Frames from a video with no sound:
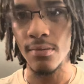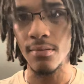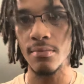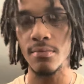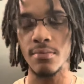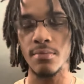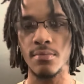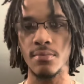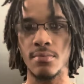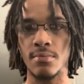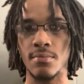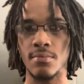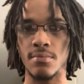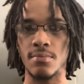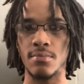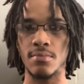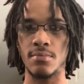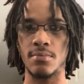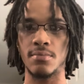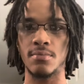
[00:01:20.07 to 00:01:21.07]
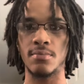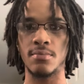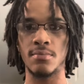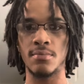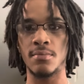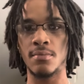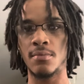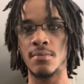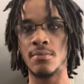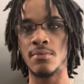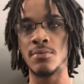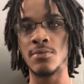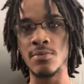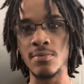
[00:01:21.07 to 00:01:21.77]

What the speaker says: Nothing is said.